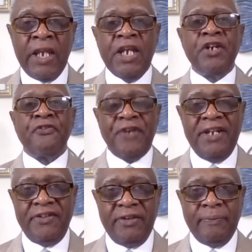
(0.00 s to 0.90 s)

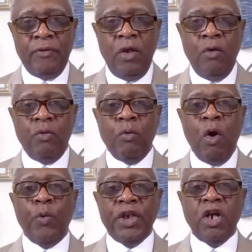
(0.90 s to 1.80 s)
interfacing with
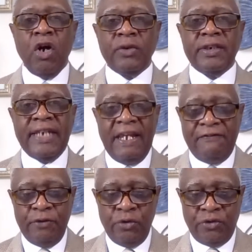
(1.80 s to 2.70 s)
what we call today
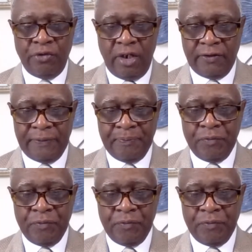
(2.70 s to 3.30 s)
food trucks.